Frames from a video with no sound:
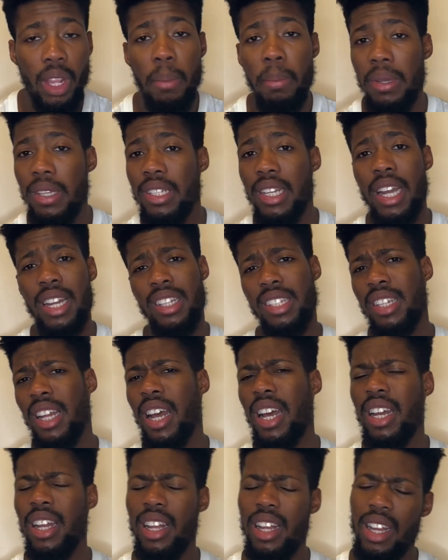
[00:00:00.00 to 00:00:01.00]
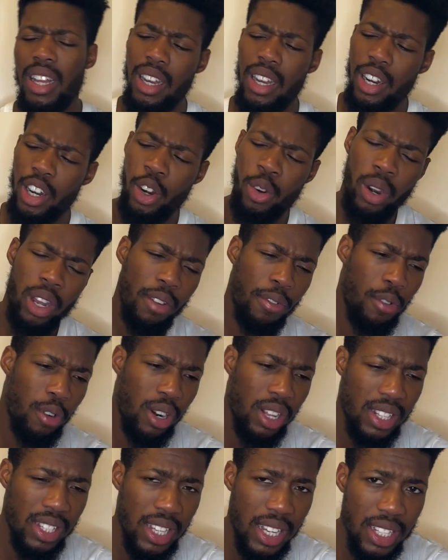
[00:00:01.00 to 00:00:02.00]
Besides that, great for
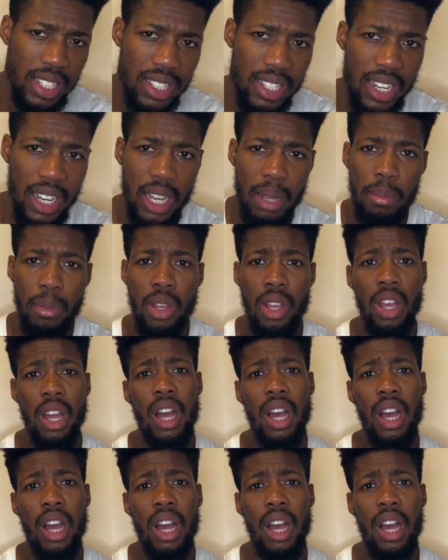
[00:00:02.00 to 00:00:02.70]
the daytime.